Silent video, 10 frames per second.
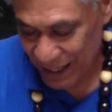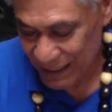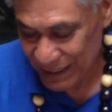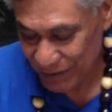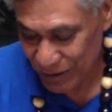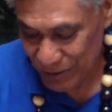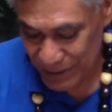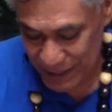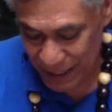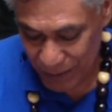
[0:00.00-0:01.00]
Because if you
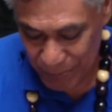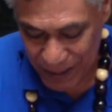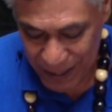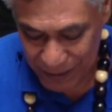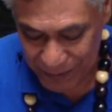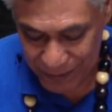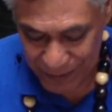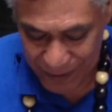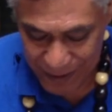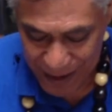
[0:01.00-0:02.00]
set a
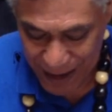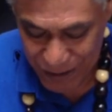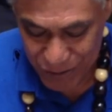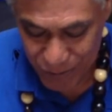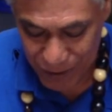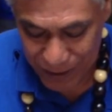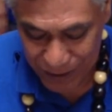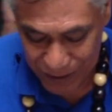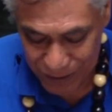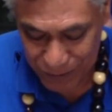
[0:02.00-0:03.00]
pattern and you run
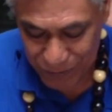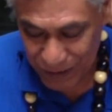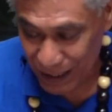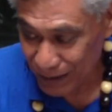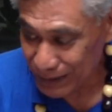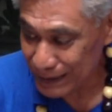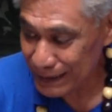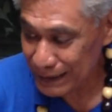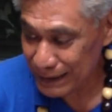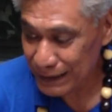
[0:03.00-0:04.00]
out of the
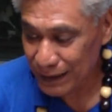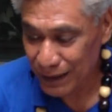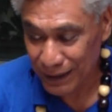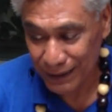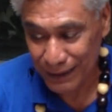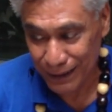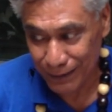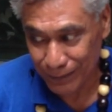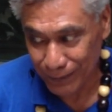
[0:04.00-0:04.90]
flowers, then